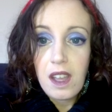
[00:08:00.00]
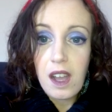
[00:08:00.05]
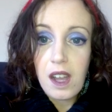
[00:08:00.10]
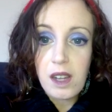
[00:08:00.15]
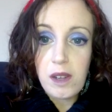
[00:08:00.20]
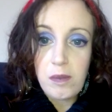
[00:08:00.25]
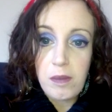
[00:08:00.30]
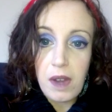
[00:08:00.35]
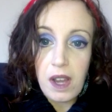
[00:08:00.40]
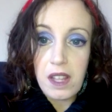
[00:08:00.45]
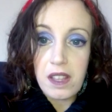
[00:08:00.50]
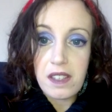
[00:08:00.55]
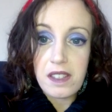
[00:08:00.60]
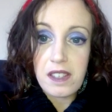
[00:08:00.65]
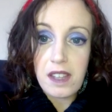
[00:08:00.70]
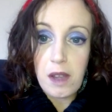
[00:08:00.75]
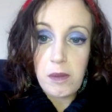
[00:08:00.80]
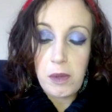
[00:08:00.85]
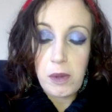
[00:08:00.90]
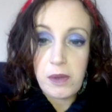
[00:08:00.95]
At the
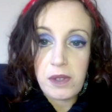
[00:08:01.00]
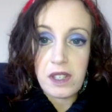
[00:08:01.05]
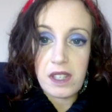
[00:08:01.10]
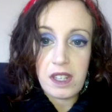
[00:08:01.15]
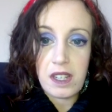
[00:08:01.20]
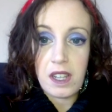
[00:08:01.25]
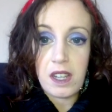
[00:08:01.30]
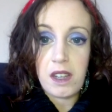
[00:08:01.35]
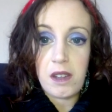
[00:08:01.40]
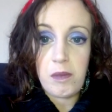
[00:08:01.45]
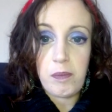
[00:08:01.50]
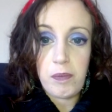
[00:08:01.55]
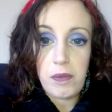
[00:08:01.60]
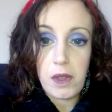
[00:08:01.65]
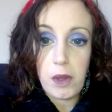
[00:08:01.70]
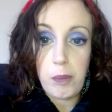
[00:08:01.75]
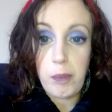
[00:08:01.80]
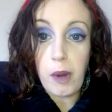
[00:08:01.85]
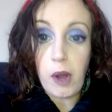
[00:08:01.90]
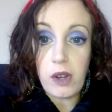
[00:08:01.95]
time it was in
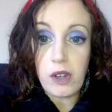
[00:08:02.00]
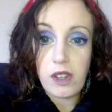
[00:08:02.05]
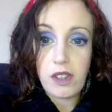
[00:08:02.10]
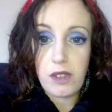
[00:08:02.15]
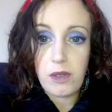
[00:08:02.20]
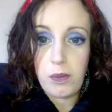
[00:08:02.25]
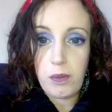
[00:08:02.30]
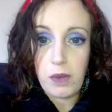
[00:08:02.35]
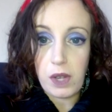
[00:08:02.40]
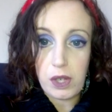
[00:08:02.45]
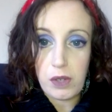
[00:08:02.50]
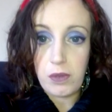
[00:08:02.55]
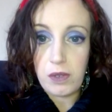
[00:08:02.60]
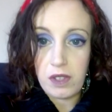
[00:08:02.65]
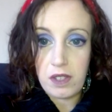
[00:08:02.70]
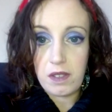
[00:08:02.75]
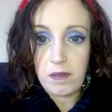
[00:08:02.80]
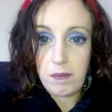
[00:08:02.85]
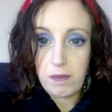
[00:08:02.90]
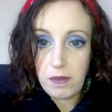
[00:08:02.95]
a box which
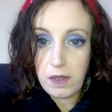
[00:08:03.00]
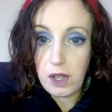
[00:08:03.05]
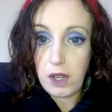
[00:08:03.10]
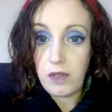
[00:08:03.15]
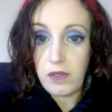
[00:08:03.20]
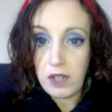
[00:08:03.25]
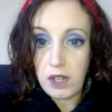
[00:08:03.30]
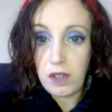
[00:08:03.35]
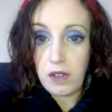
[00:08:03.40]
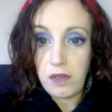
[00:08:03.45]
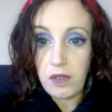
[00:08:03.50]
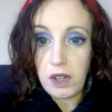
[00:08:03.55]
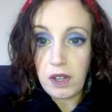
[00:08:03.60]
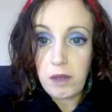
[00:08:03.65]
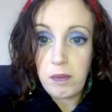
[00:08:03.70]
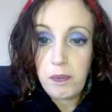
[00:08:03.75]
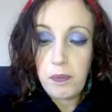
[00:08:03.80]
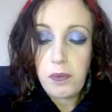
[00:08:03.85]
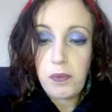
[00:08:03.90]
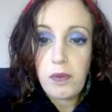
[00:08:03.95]
was covered over,
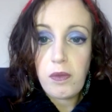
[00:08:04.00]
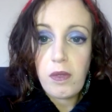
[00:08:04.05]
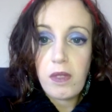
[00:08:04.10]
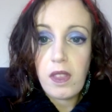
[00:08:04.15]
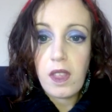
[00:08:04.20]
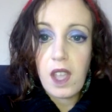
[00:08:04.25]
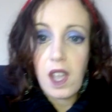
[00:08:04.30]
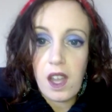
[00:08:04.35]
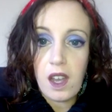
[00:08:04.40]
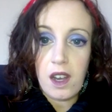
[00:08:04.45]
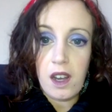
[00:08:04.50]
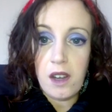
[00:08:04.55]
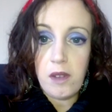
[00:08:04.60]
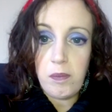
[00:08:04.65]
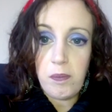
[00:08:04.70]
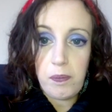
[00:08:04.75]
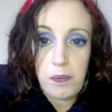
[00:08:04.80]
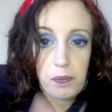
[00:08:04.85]
and